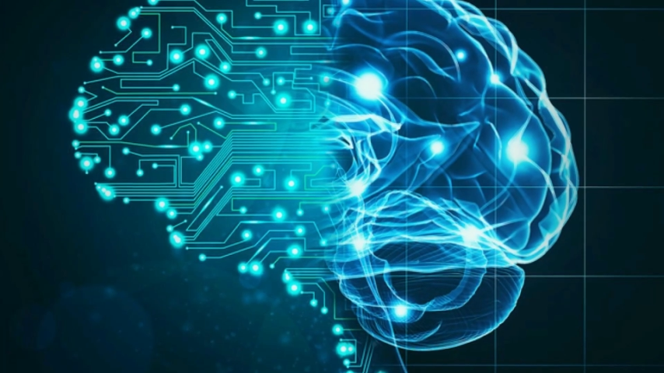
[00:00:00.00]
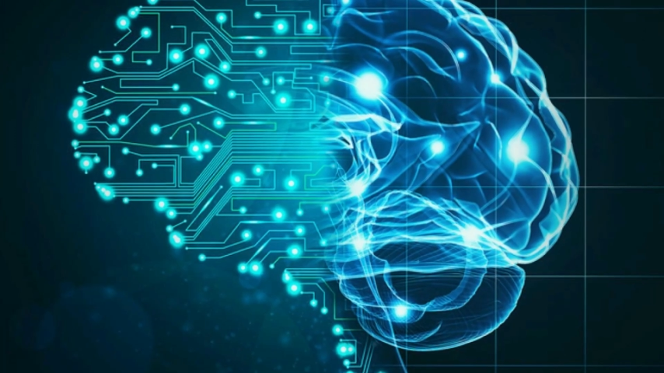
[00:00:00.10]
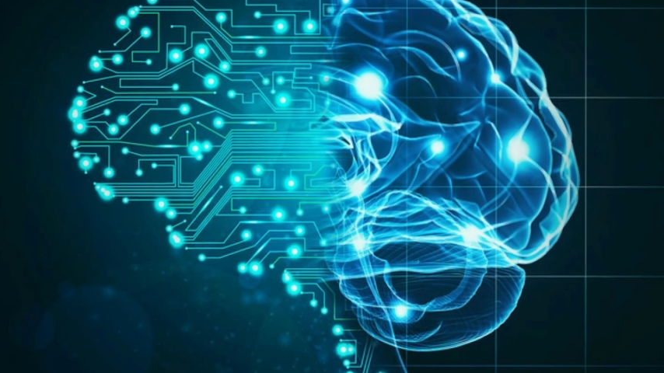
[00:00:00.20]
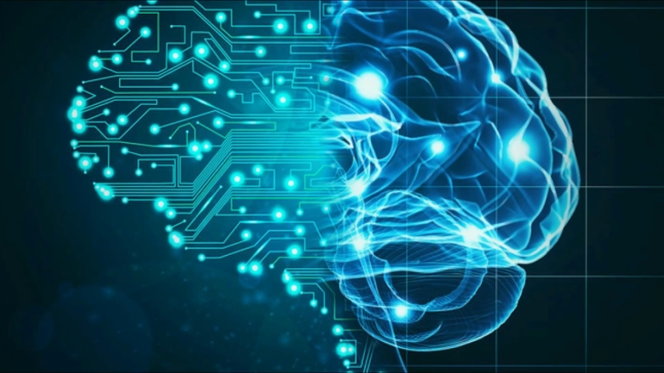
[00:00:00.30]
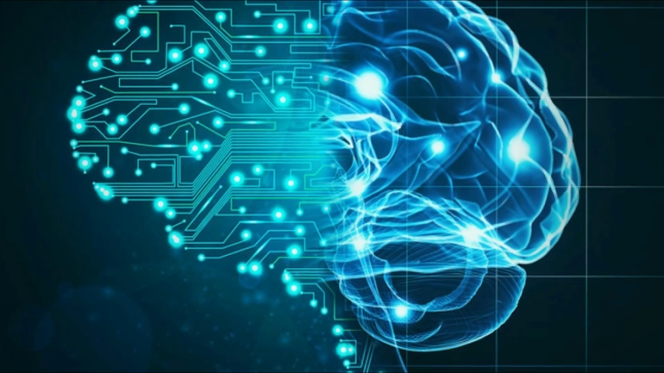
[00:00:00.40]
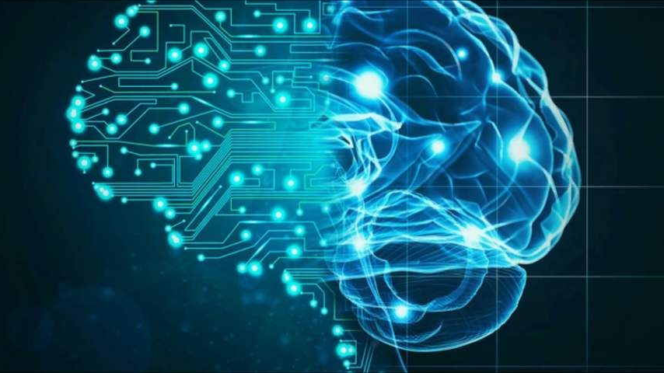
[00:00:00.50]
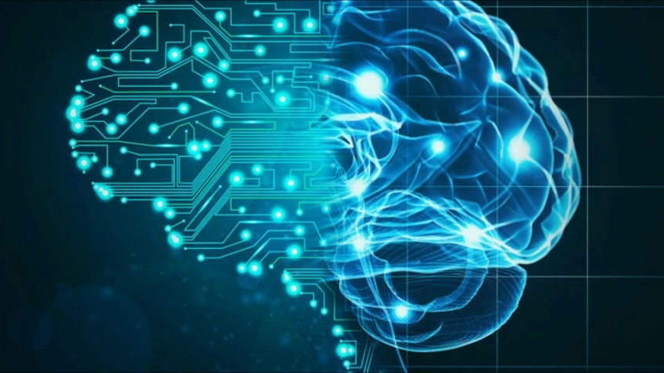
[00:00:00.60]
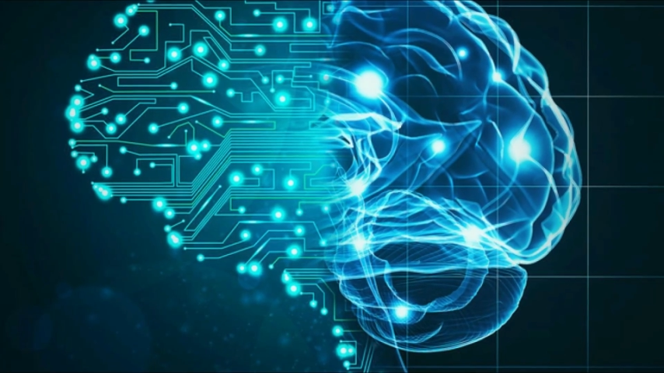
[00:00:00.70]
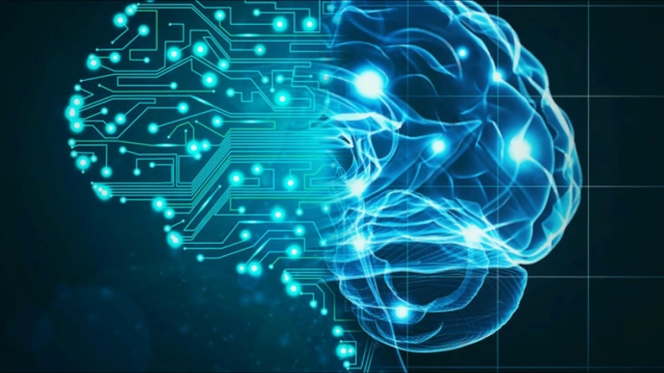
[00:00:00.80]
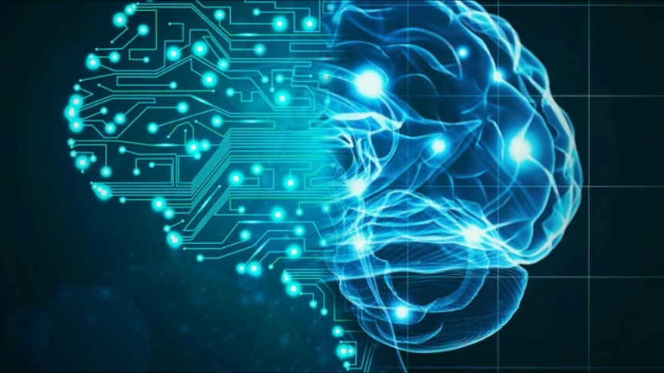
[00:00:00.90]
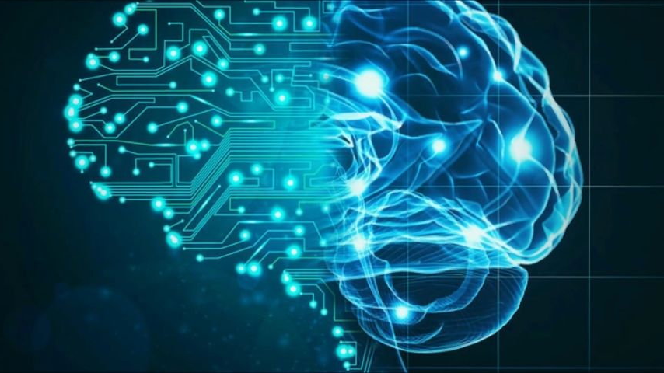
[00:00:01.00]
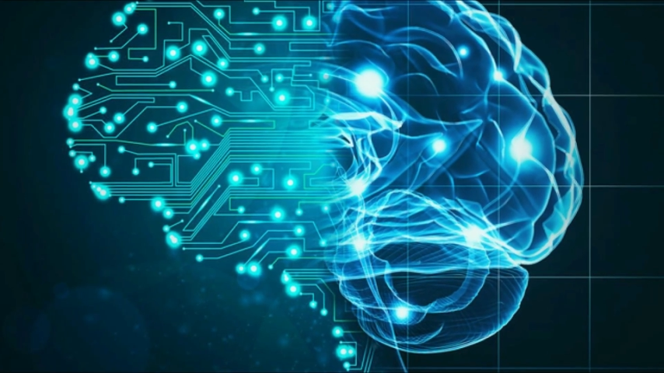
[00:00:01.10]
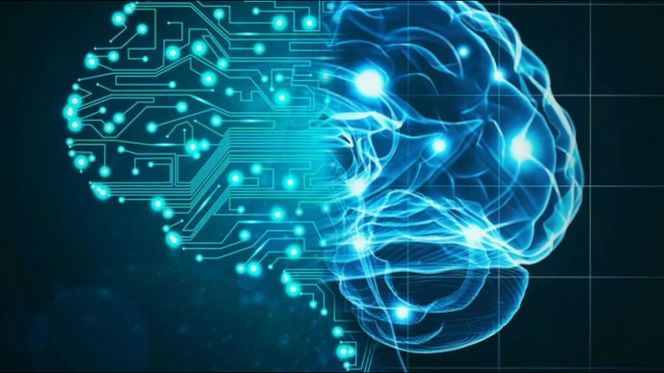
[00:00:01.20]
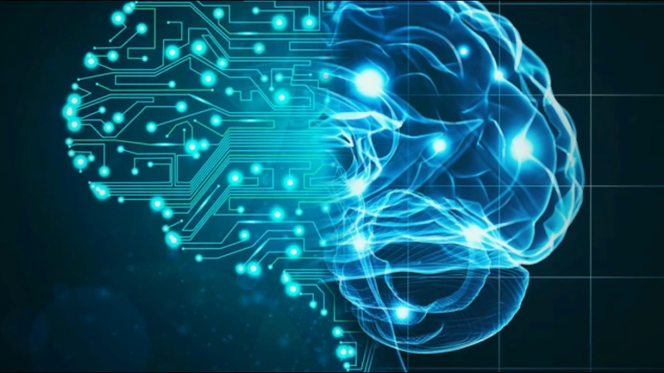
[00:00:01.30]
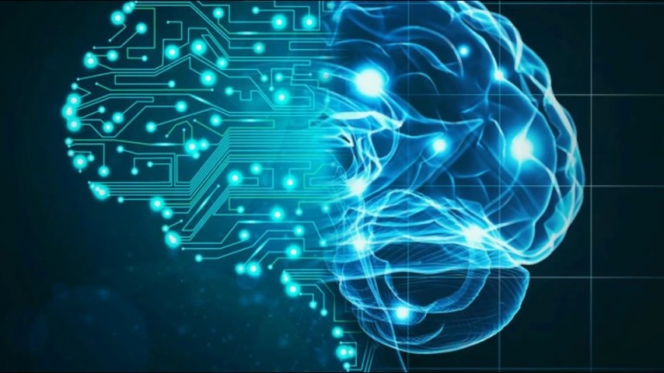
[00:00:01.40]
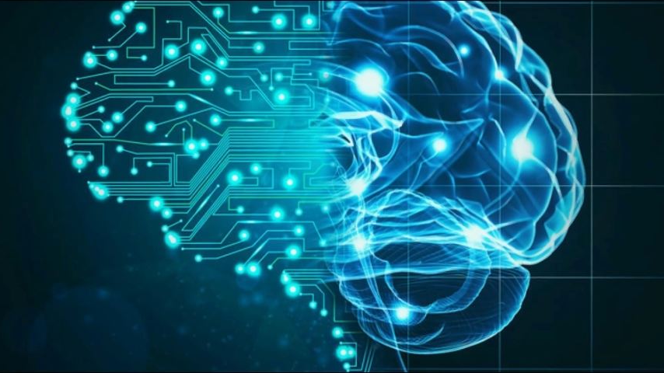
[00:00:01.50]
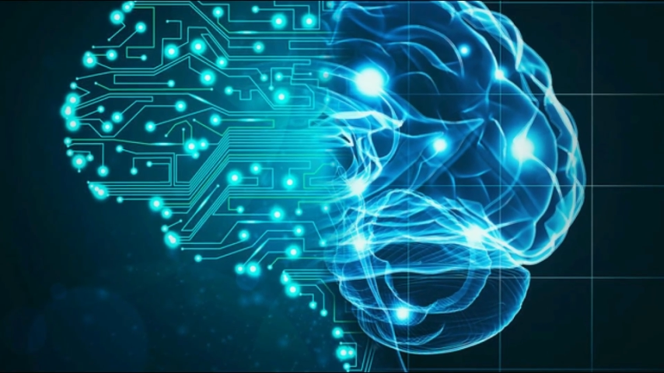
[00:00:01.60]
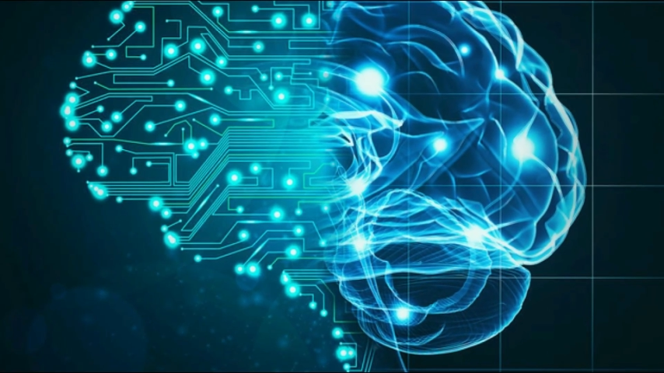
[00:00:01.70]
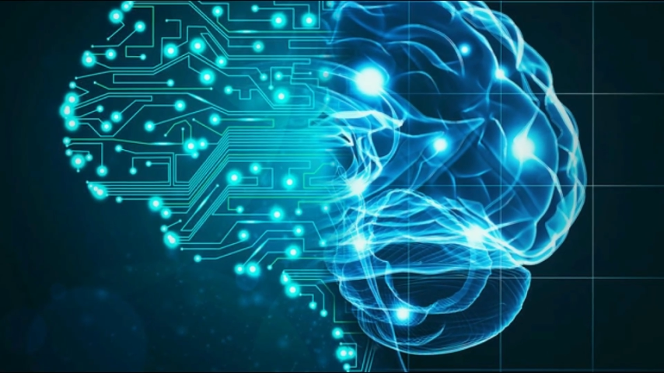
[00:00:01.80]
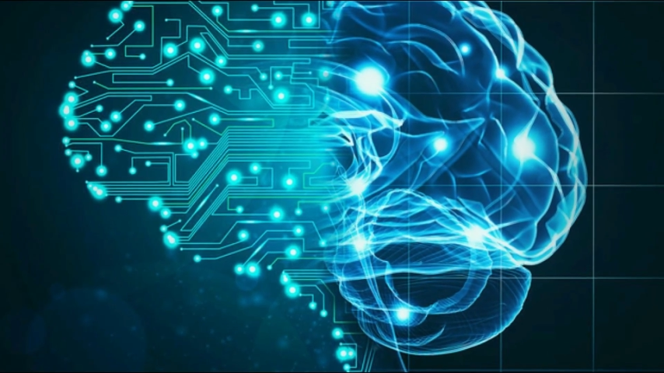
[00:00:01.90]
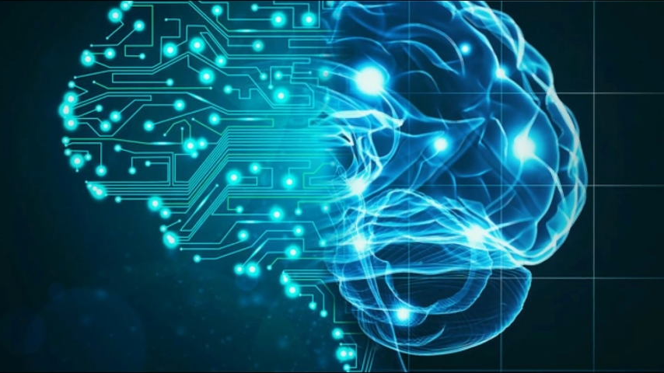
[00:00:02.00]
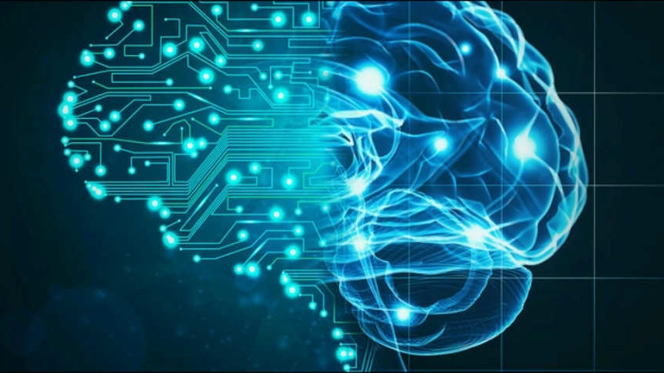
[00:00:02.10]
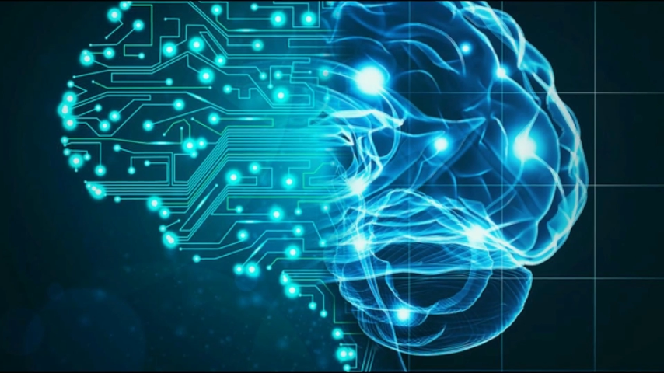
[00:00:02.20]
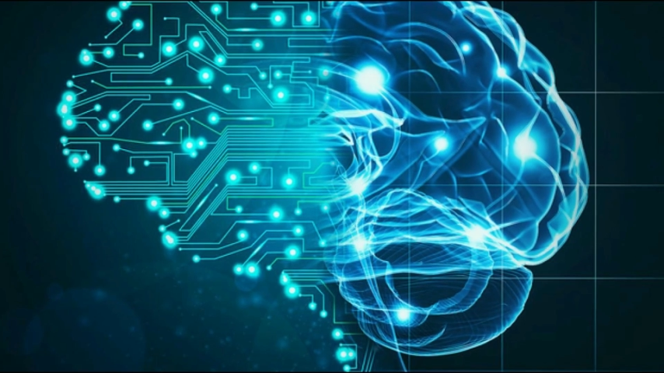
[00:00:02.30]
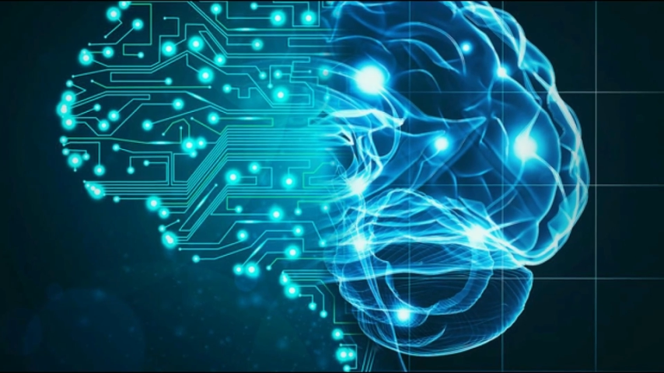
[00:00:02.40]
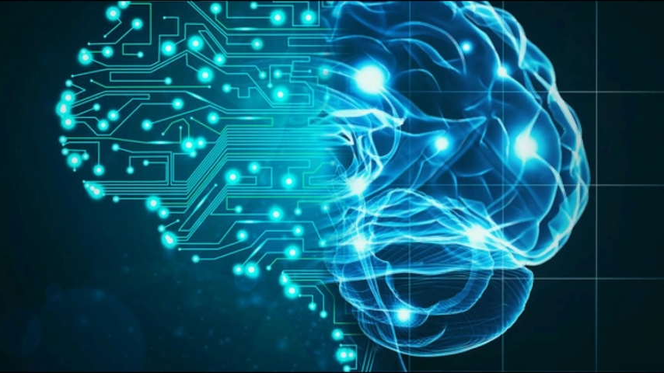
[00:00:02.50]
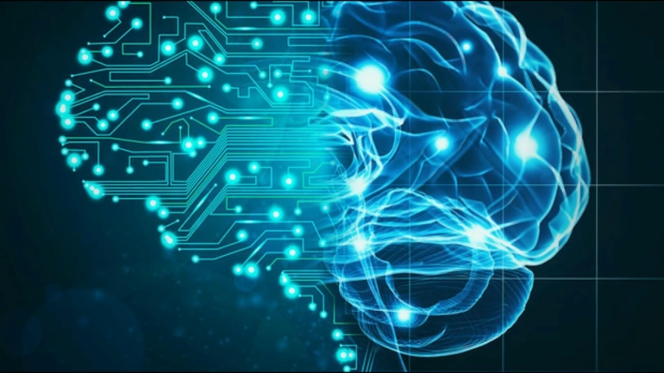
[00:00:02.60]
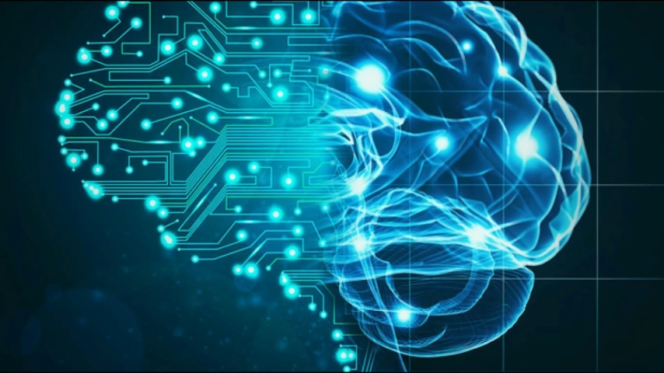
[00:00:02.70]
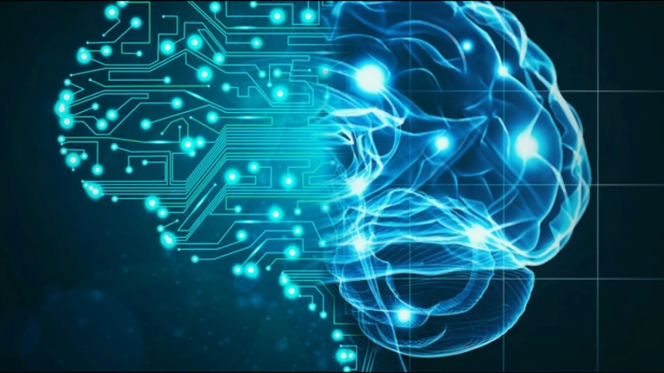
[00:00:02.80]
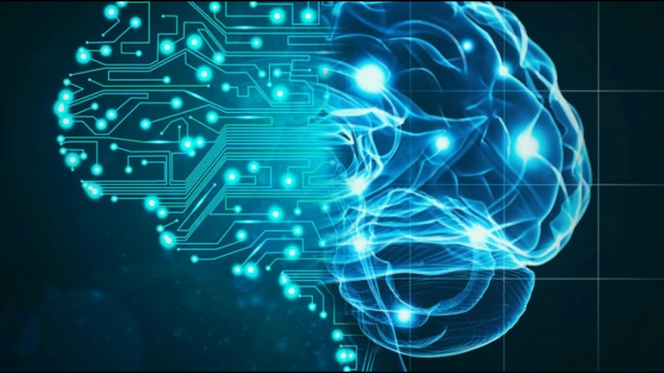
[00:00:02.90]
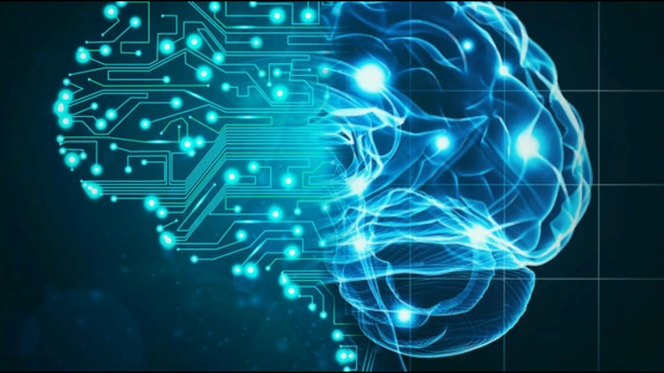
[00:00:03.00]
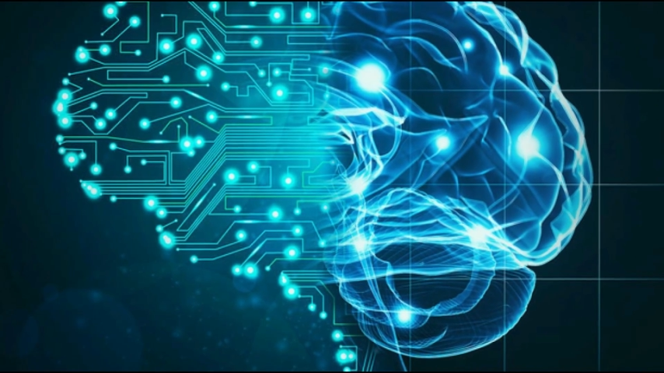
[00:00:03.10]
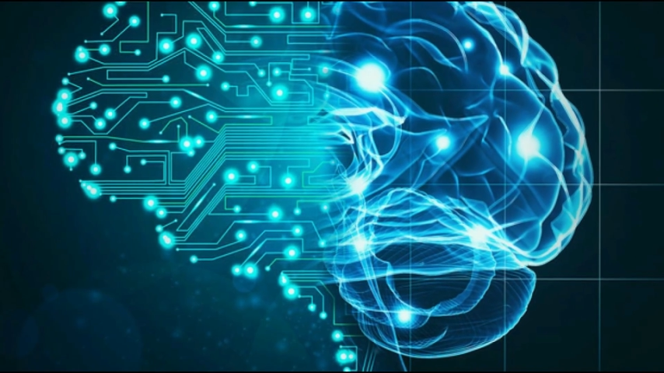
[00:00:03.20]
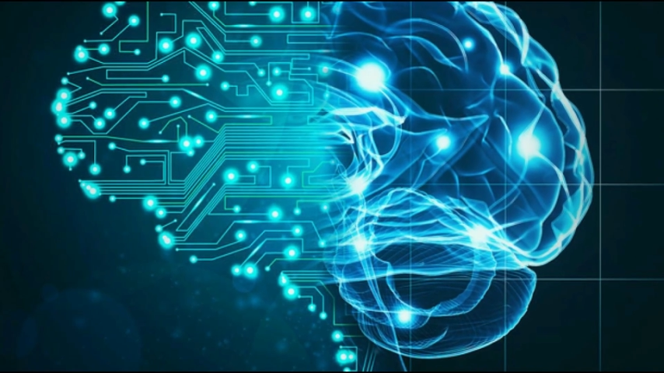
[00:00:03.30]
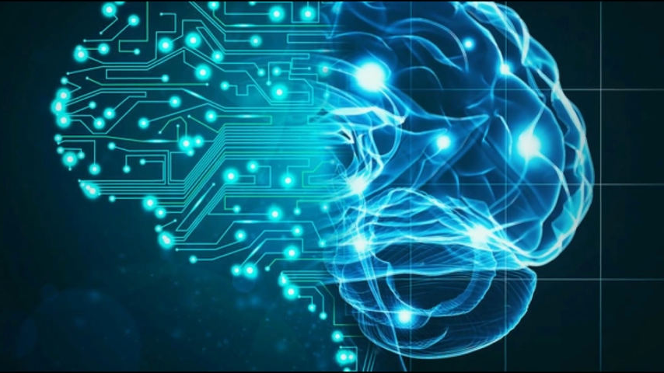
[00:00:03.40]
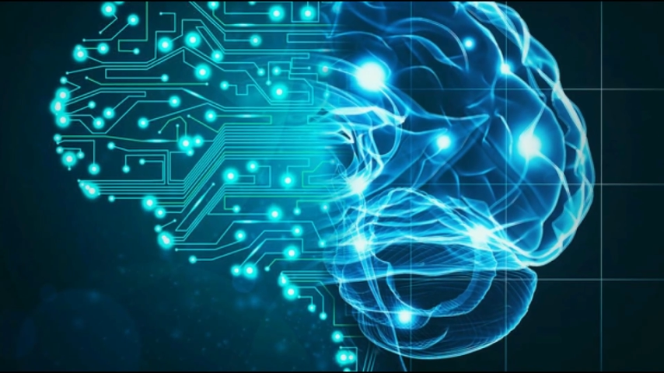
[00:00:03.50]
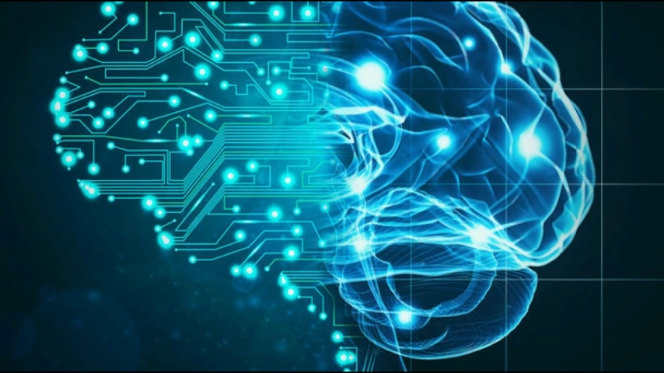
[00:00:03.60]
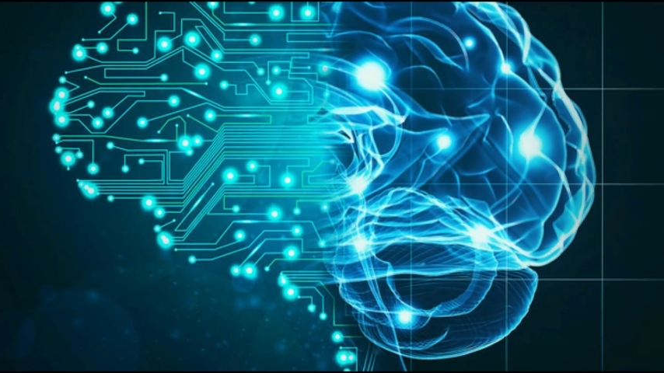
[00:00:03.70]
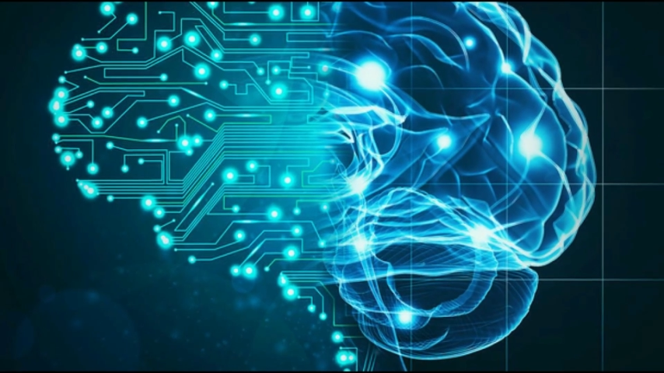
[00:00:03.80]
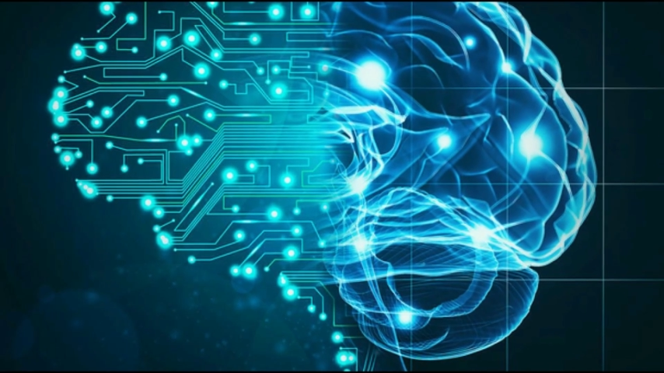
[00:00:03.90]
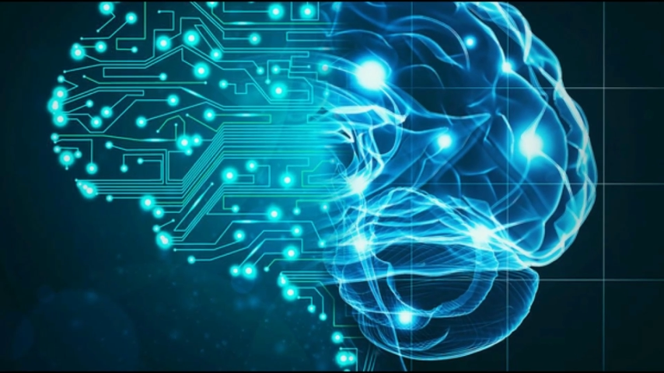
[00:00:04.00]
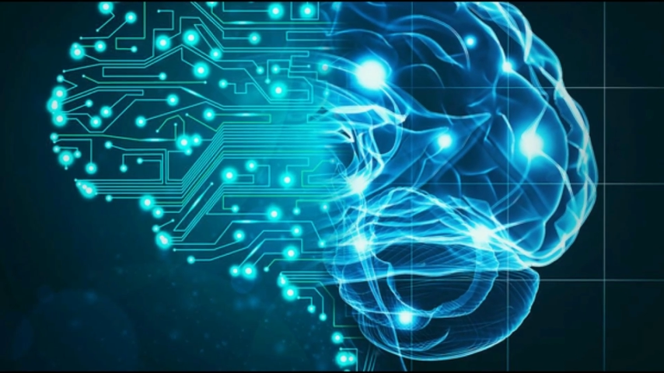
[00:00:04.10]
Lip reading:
Nobody's mouth can be seen.